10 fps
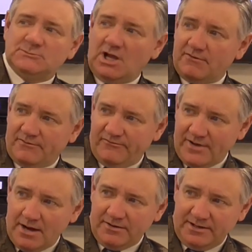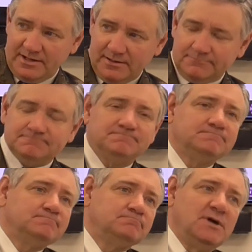You haven't found it yet,
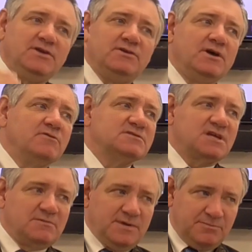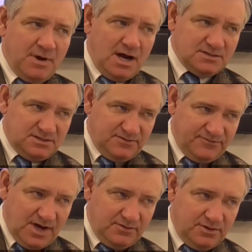but you know it's going to be a positive
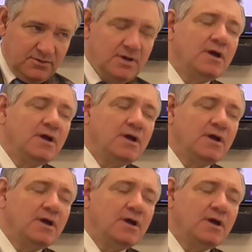value.